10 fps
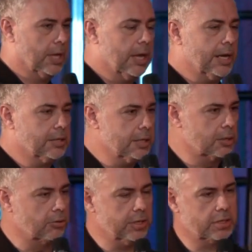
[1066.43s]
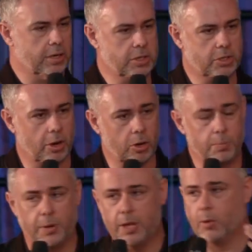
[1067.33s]
He didn't criticize
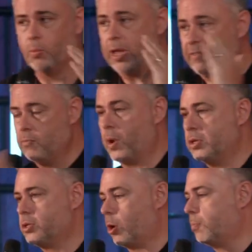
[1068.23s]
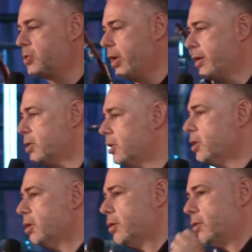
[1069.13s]
Job, even when Job said,
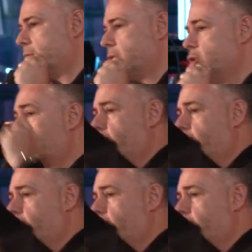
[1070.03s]
You're